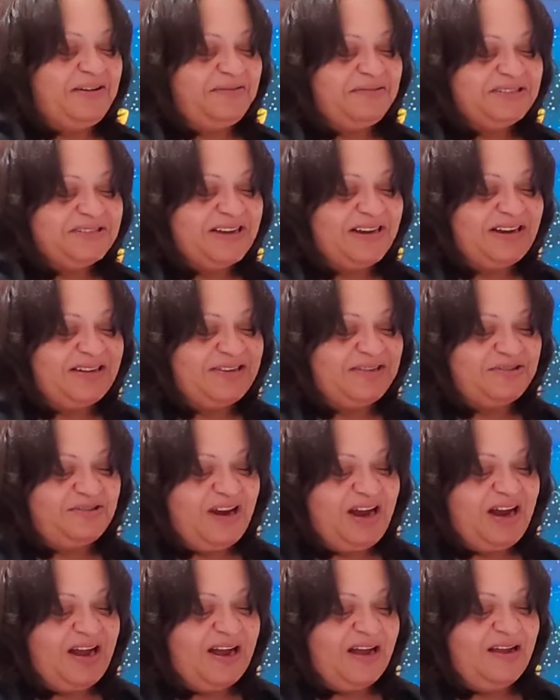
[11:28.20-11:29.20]
that was cut and
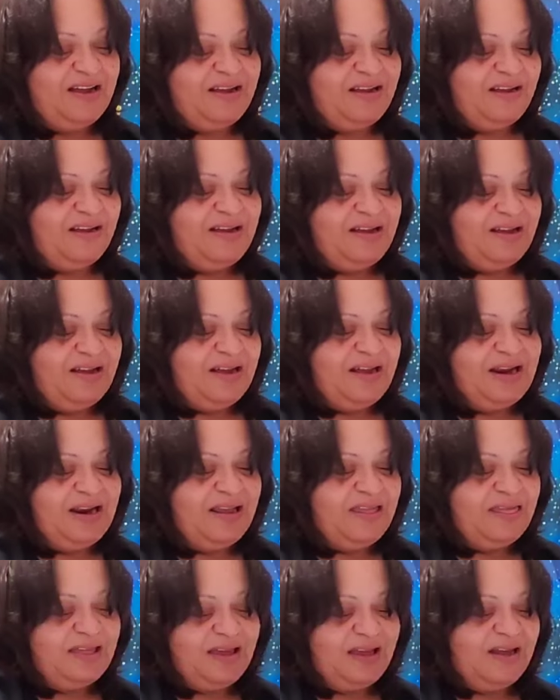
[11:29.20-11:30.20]
dry.
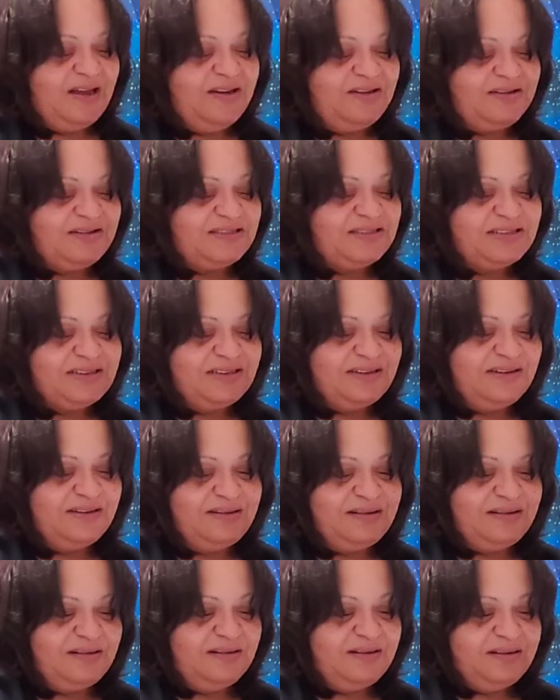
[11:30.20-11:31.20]
Anything else
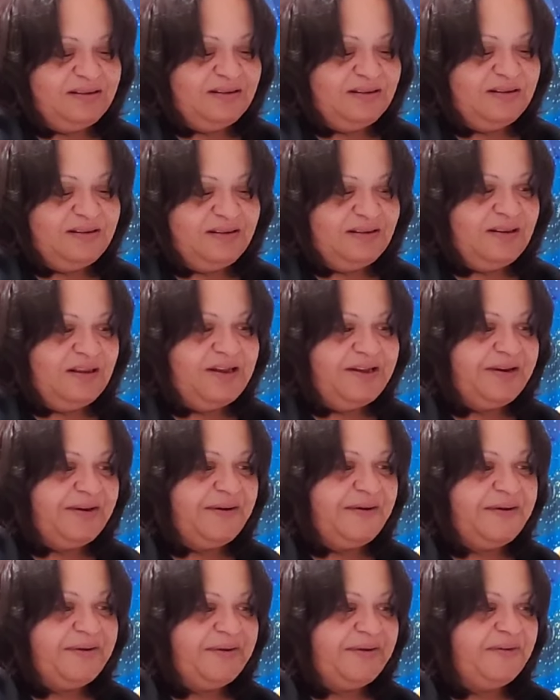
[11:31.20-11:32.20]

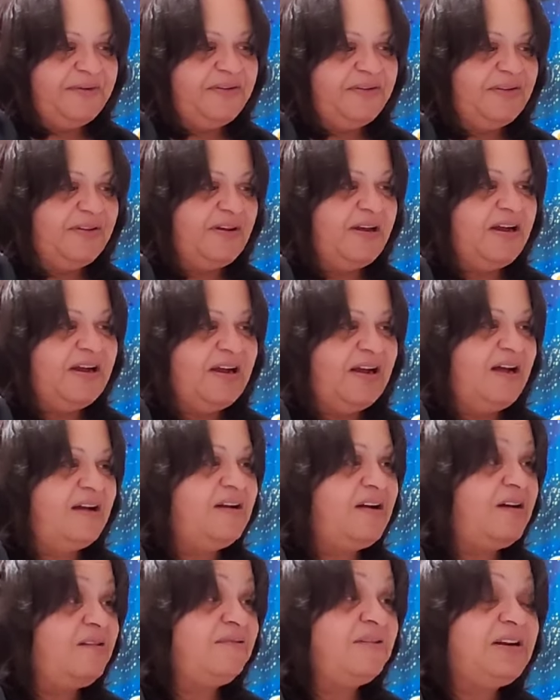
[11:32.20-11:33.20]
here?
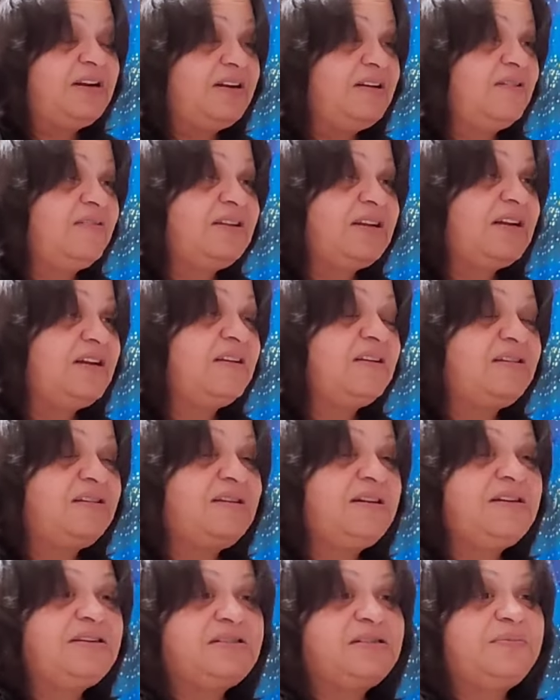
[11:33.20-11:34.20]
I really don't think there
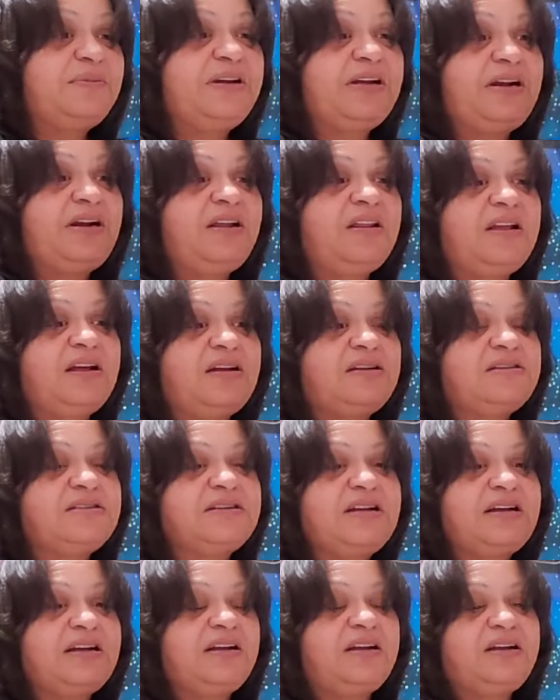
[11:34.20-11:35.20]
needs to be anything
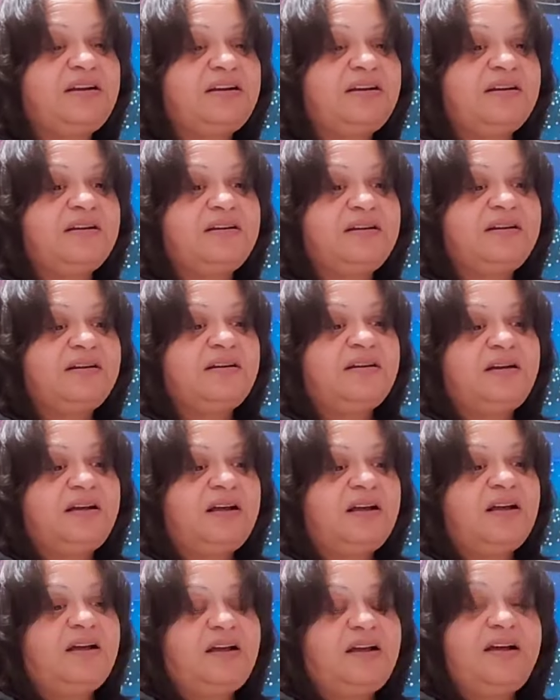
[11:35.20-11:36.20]
said
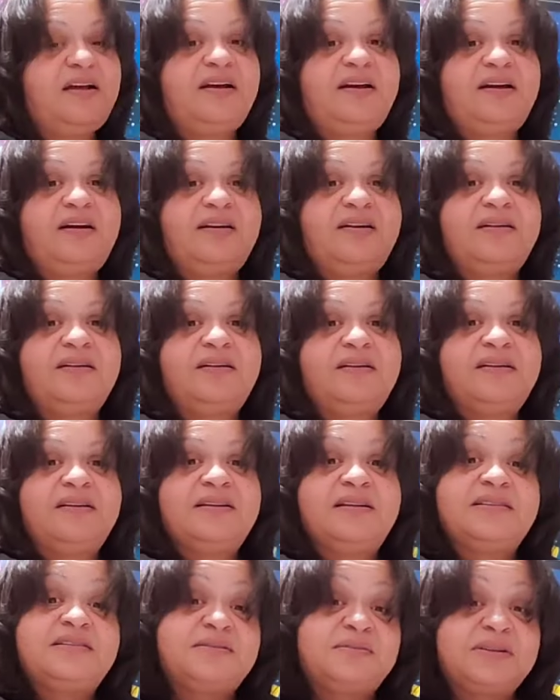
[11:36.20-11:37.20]
here.
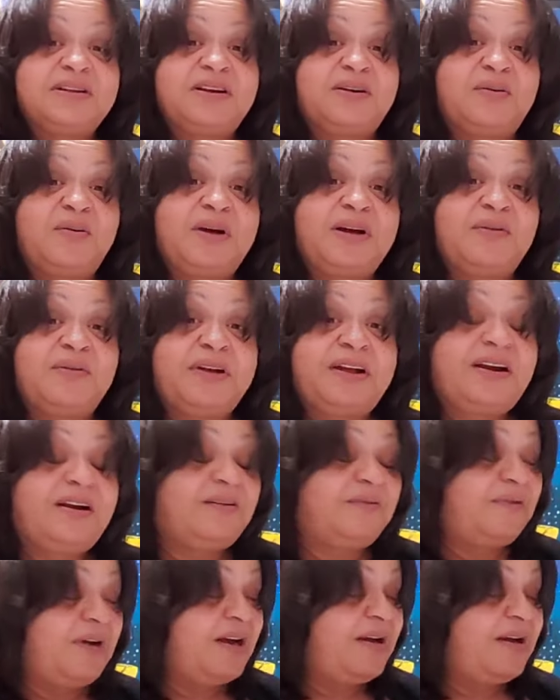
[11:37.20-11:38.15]
This was a quick reading,